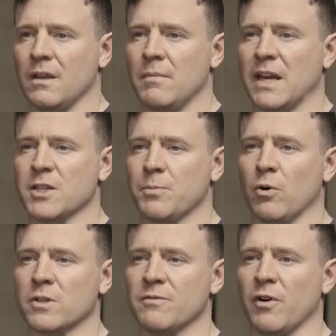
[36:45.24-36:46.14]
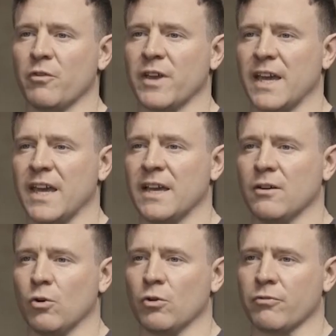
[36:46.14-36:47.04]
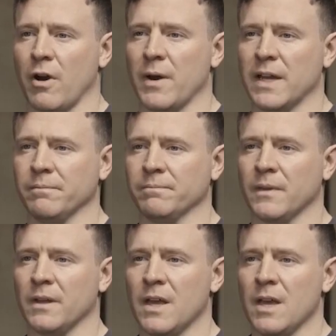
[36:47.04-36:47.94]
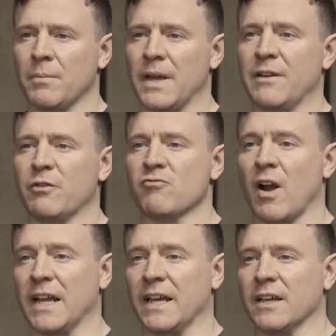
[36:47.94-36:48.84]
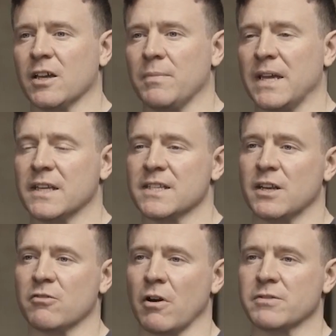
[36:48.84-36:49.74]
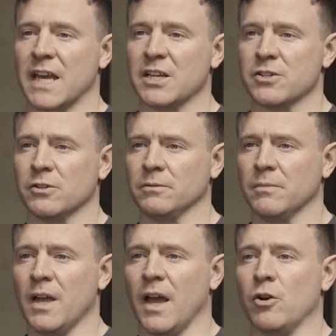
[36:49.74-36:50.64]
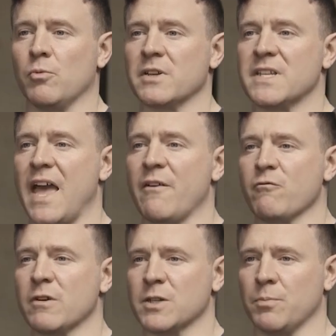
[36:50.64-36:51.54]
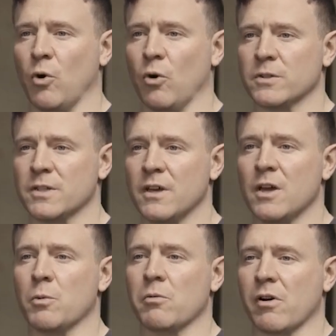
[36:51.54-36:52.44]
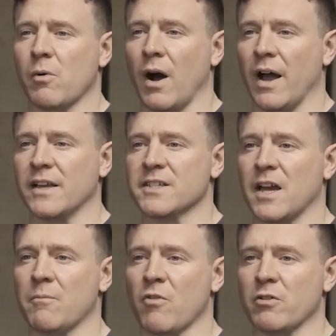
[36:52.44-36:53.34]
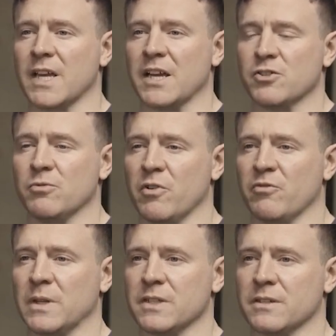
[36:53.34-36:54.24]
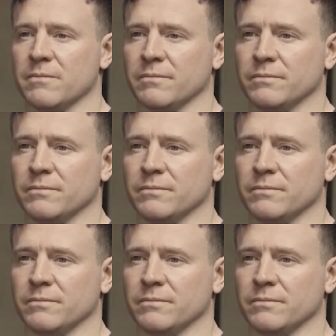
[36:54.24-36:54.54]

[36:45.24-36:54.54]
Many sports involve kicking or throwing, but even running can be considered rotational, and almost every sport will require some rotational movements.